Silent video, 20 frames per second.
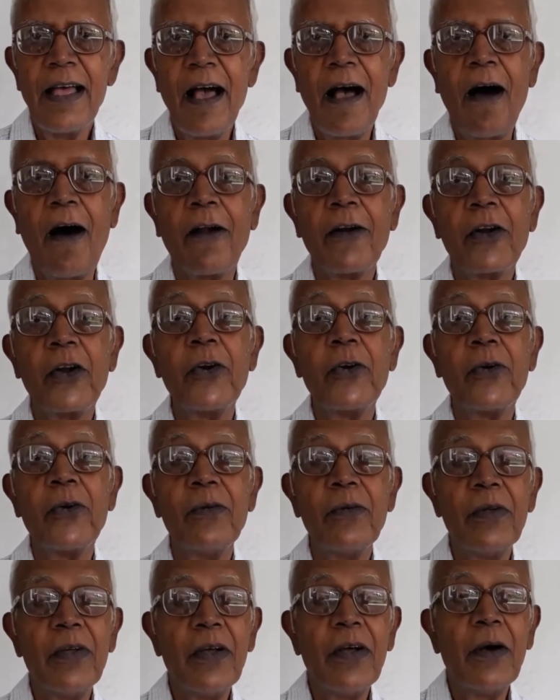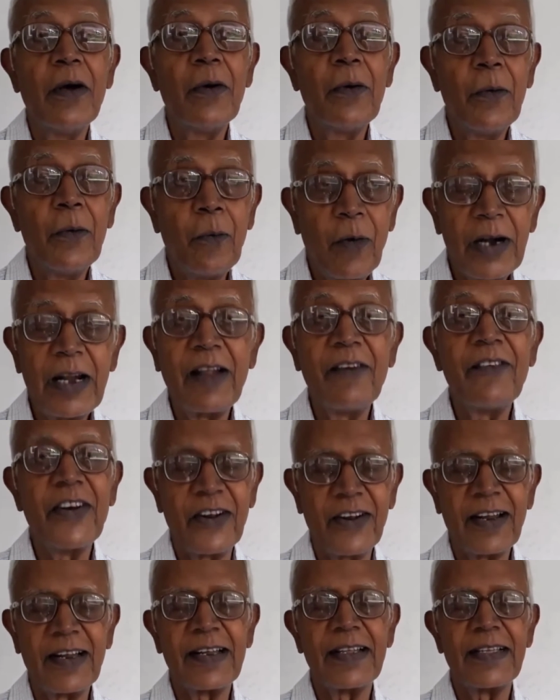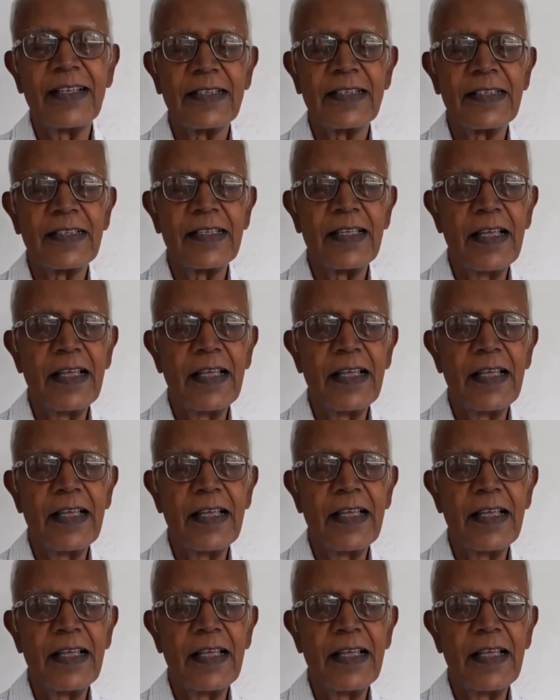or to whatever it is.